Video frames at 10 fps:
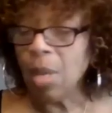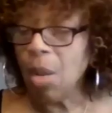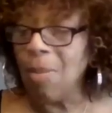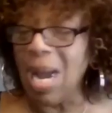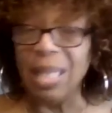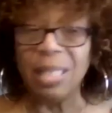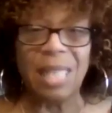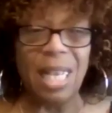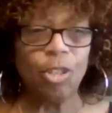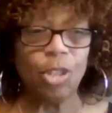my
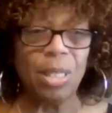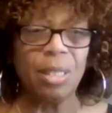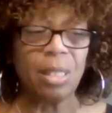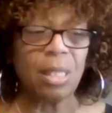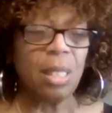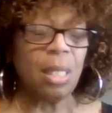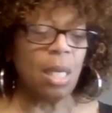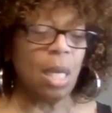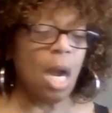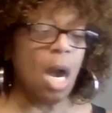attentions,
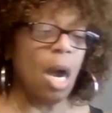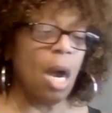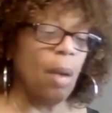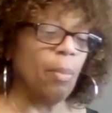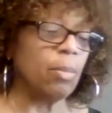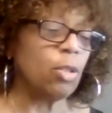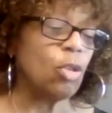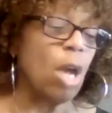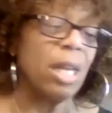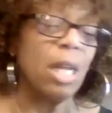
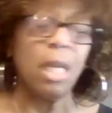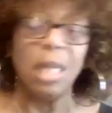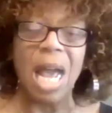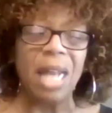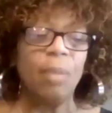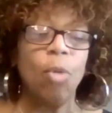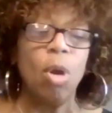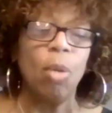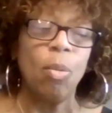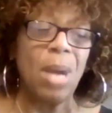started aligning
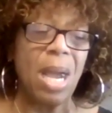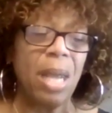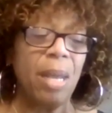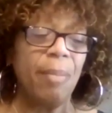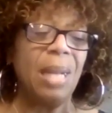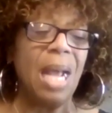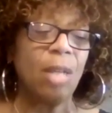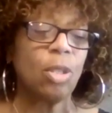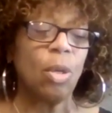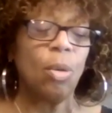more with where I am now.
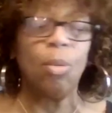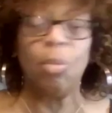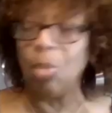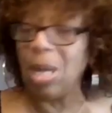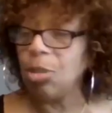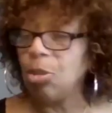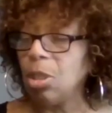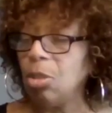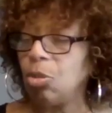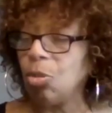So where I used
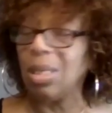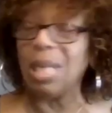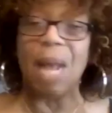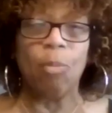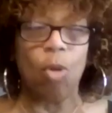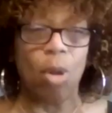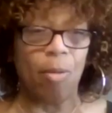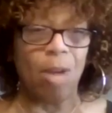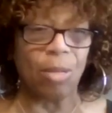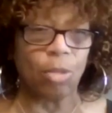to do a lot more
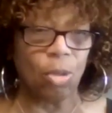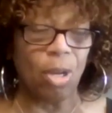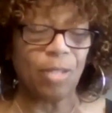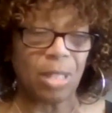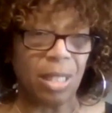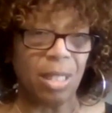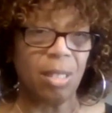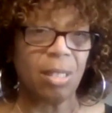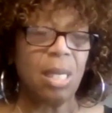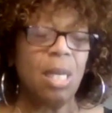around soft
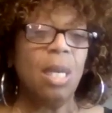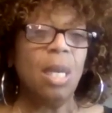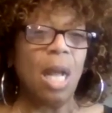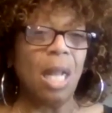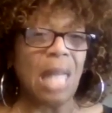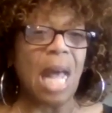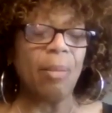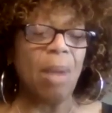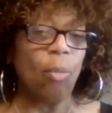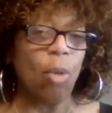skills, a lot of
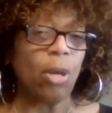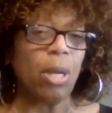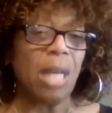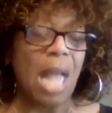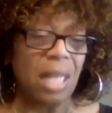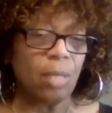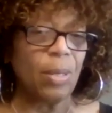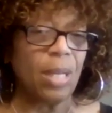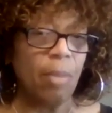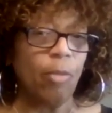my work has
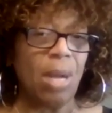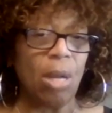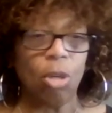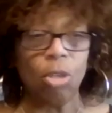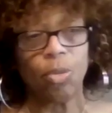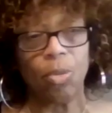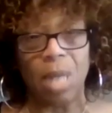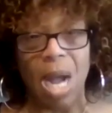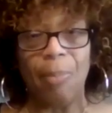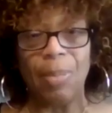become around cultural
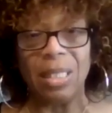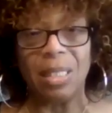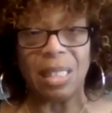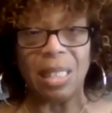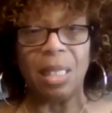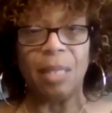competency